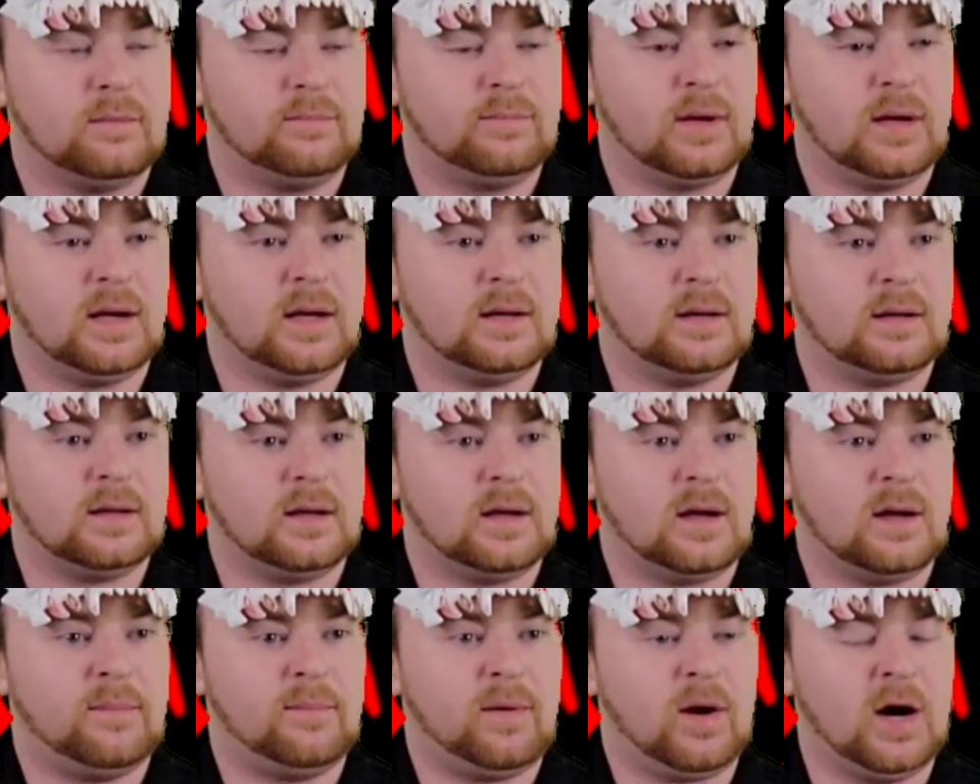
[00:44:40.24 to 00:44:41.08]
But
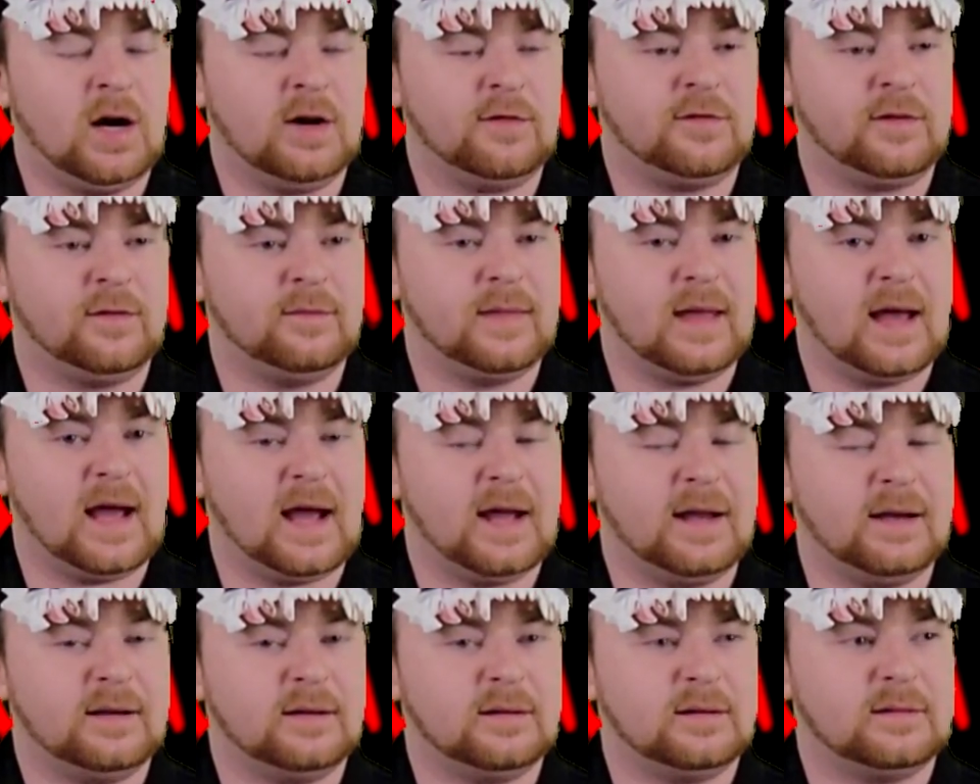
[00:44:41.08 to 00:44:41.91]
apart from
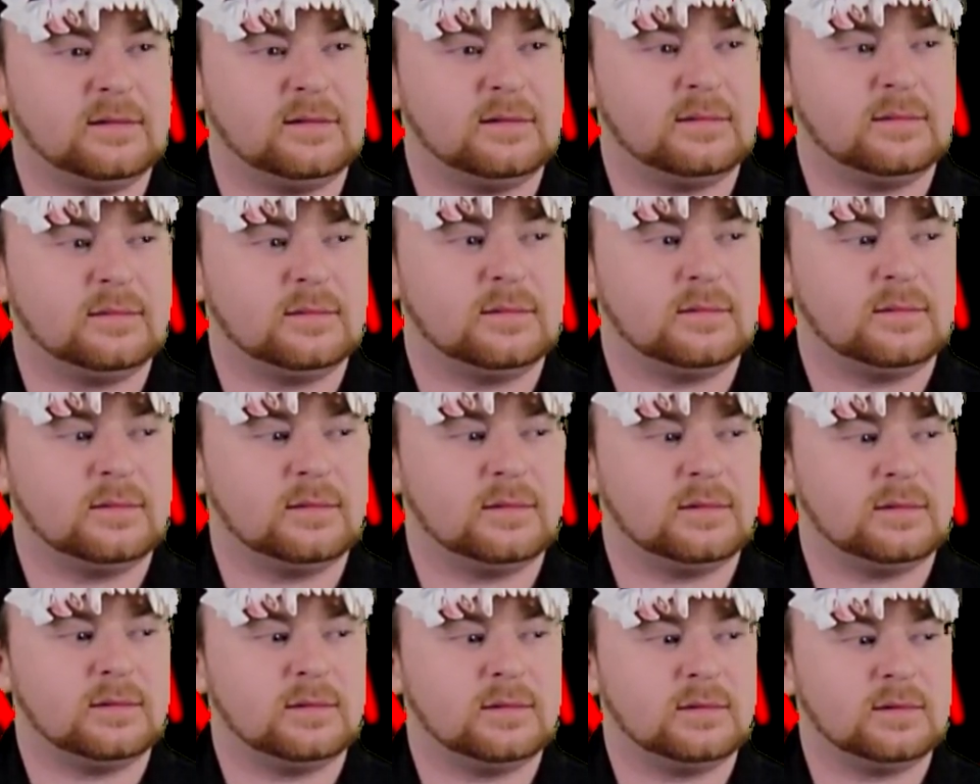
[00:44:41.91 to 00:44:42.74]
that,
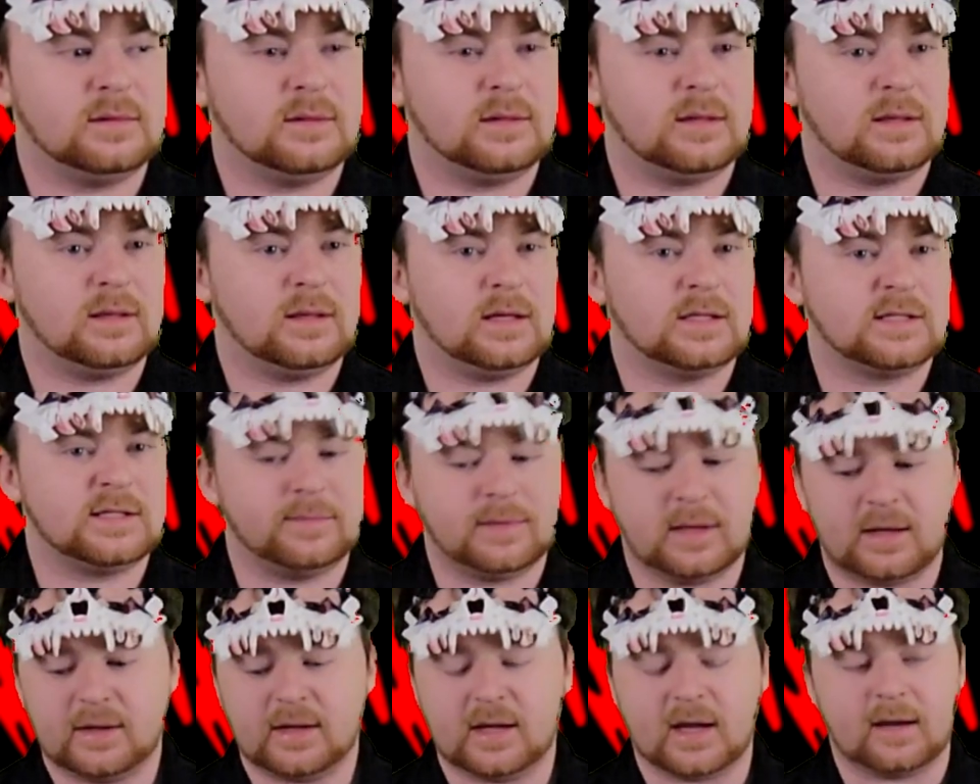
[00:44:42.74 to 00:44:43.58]
that's
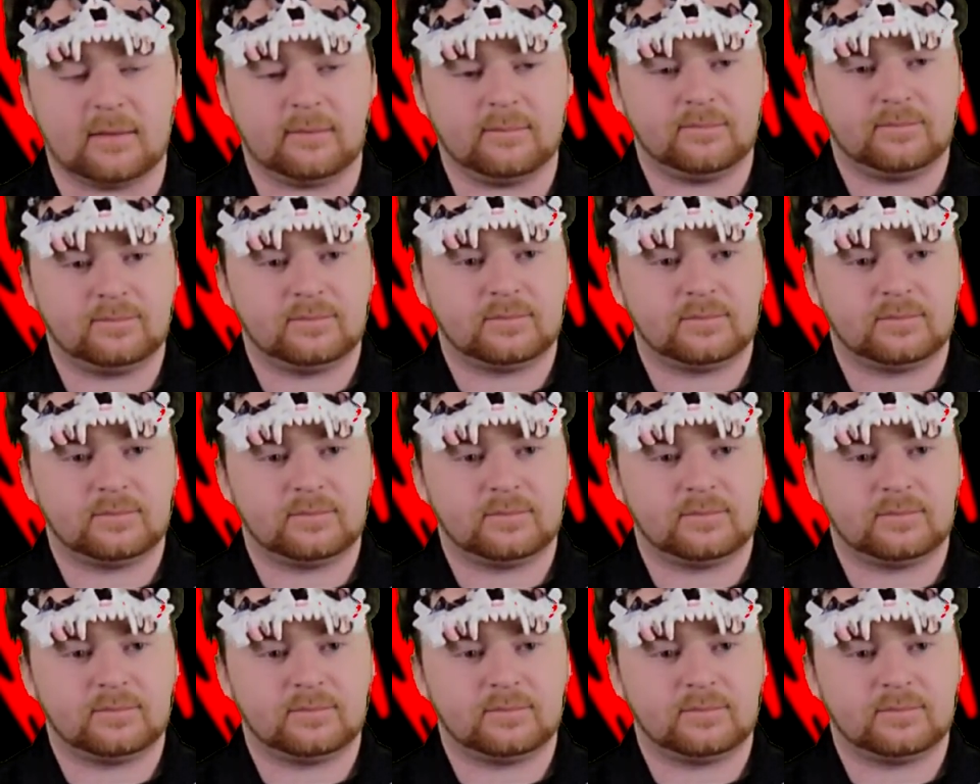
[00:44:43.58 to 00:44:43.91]
about it.